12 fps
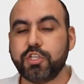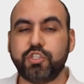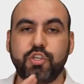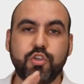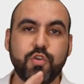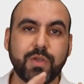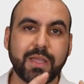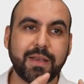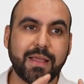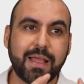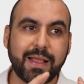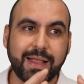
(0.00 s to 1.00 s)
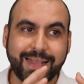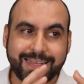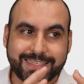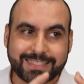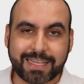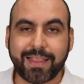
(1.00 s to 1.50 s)
So you can
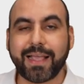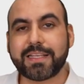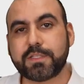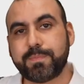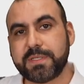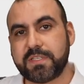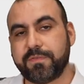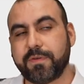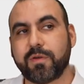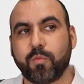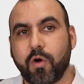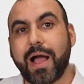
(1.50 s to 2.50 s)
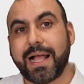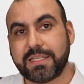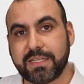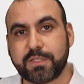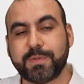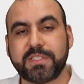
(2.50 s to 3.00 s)
select specific, well,
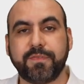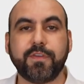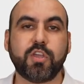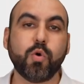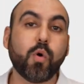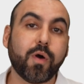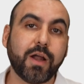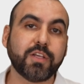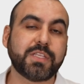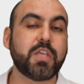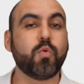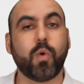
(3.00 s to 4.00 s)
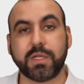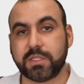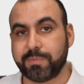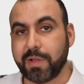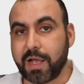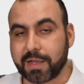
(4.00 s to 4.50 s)
add specific URLs that you want
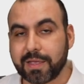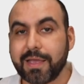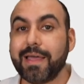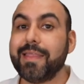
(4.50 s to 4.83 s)
to block.